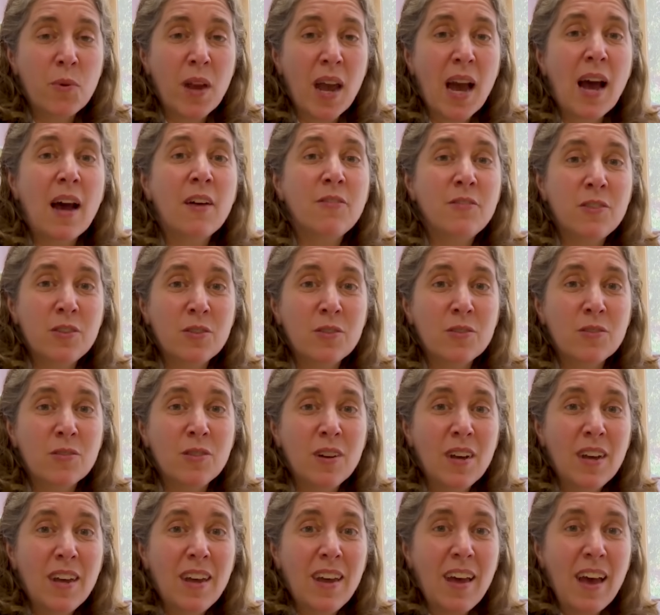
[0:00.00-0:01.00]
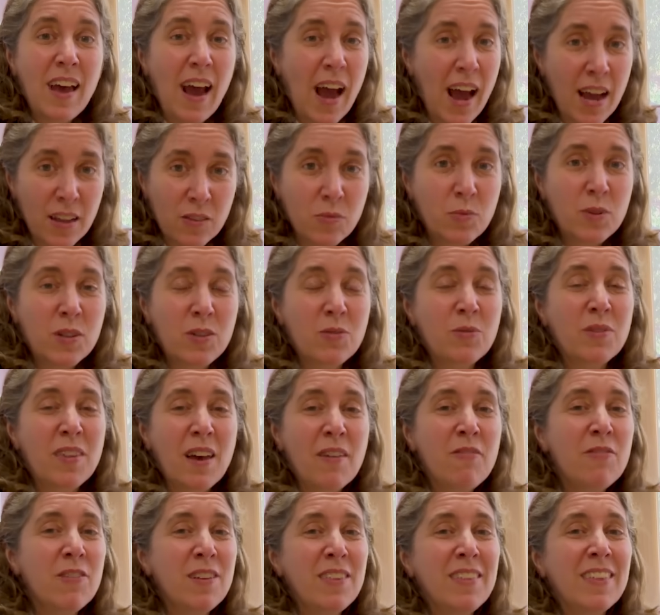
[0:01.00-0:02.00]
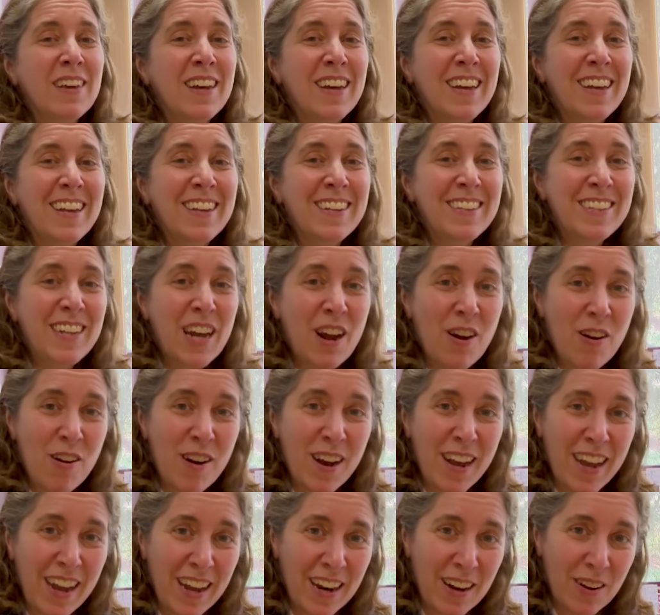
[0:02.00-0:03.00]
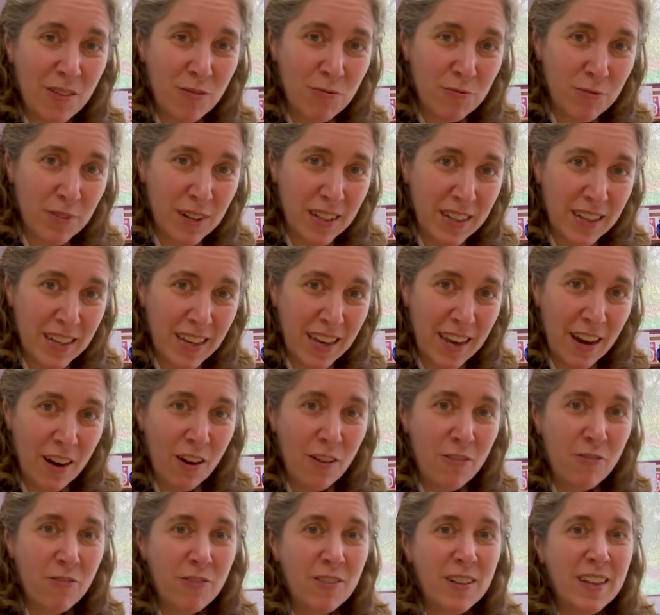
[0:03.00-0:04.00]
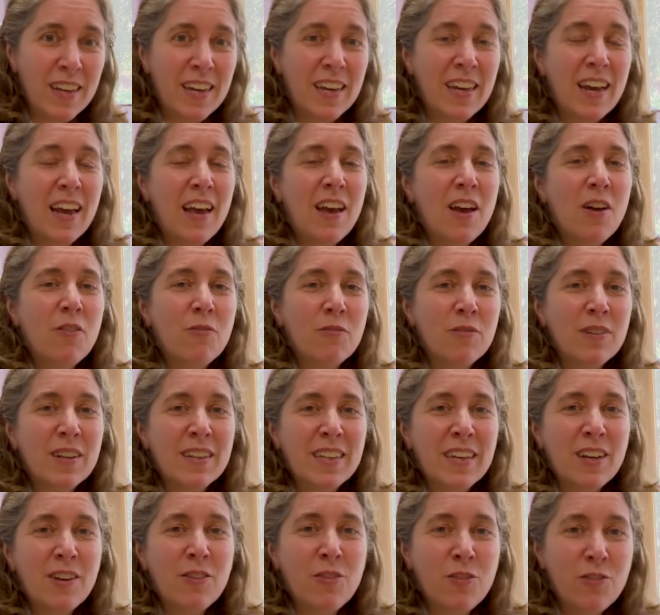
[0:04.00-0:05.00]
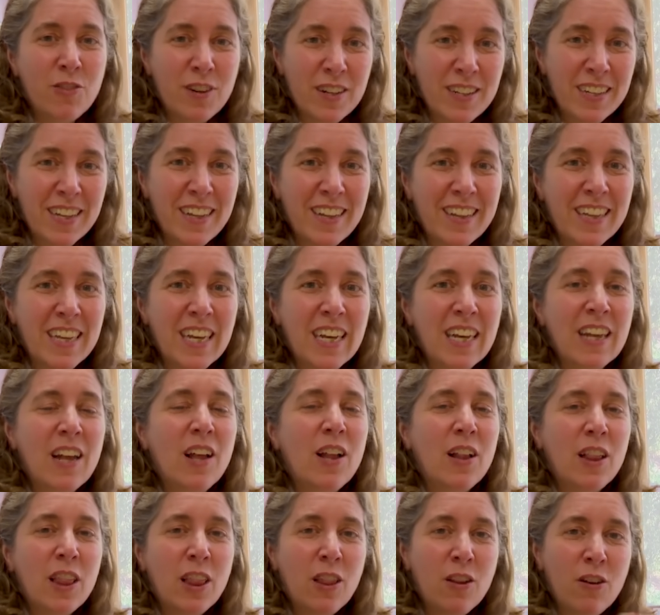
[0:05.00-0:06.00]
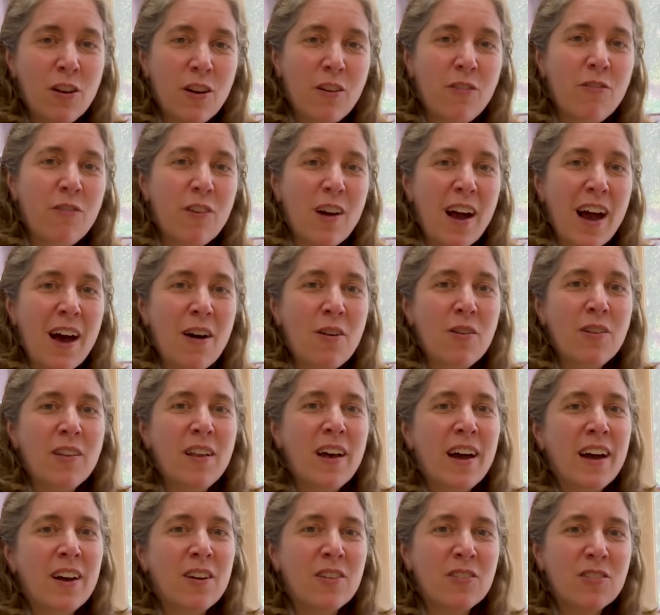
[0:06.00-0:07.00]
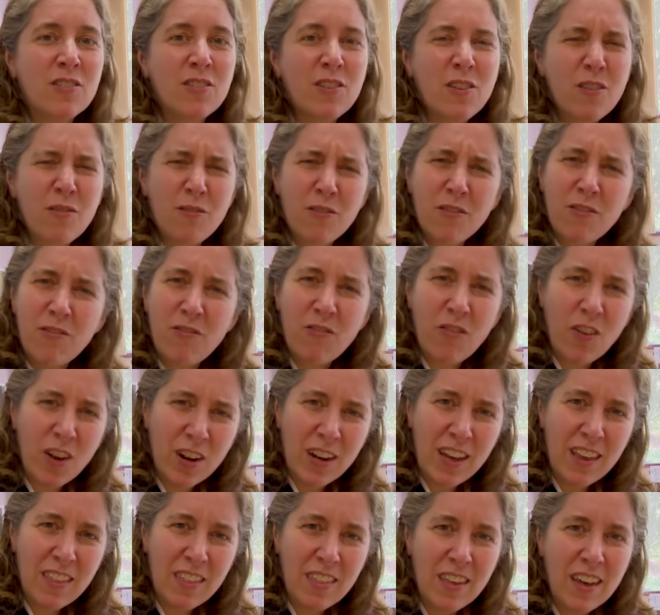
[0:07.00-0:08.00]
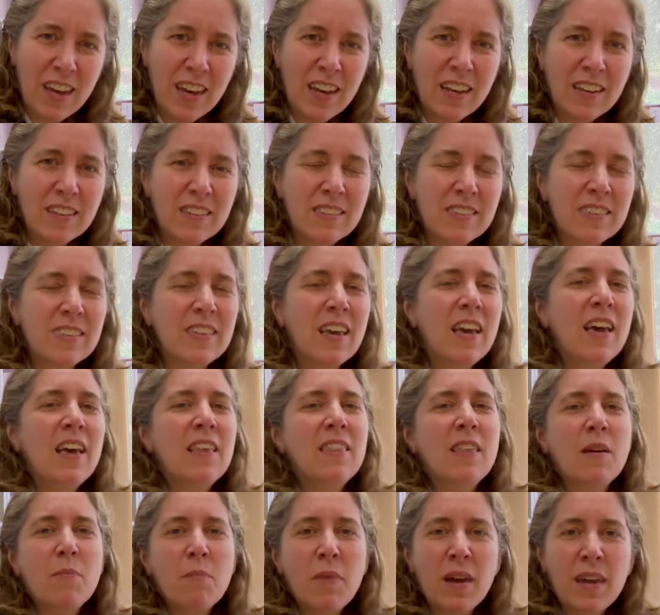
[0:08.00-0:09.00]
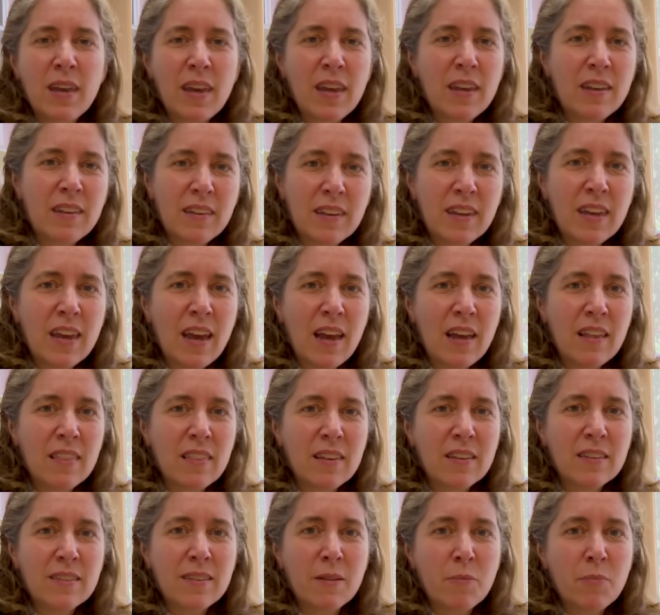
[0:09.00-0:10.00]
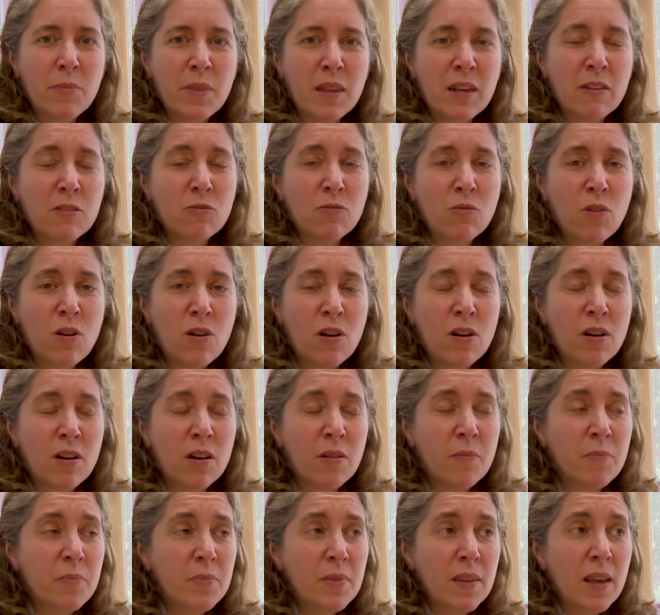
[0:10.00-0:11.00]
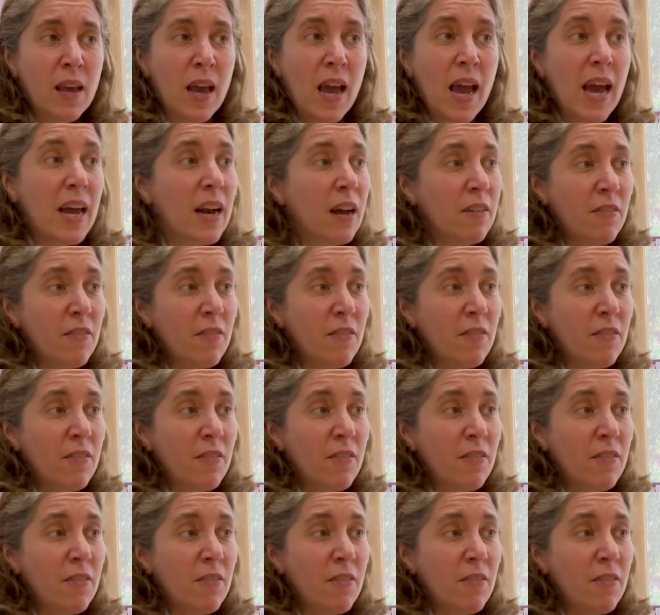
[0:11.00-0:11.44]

We have to, as we do with everything, interrogate it really carefully, really critically, look for outliers, look for funny things, that might indicate that something's wrong. And